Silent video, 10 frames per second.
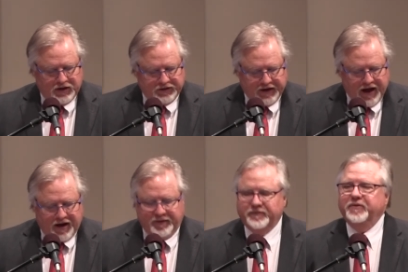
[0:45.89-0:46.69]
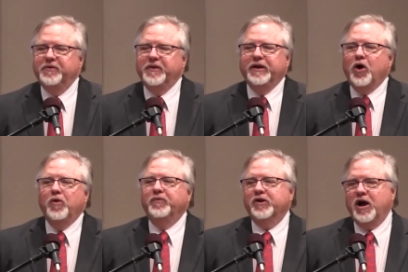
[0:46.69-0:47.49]
love that
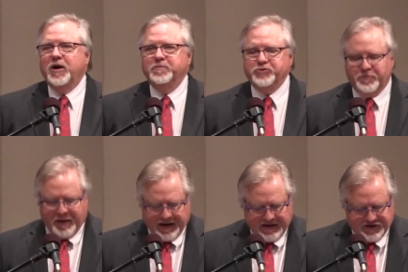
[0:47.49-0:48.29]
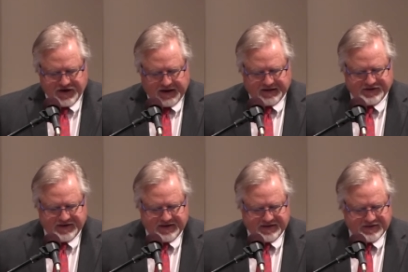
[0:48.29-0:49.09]
overcomes petty
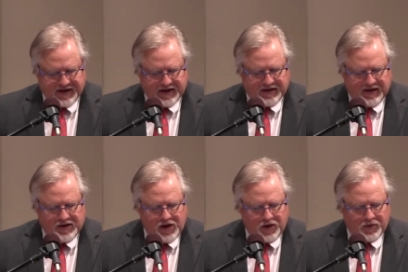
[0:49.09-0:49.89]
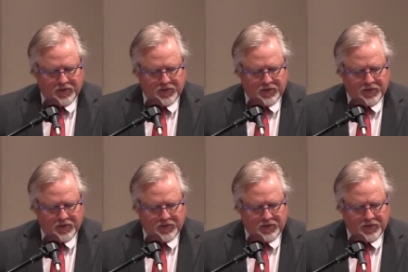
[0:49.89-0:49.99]
jealousies and ego,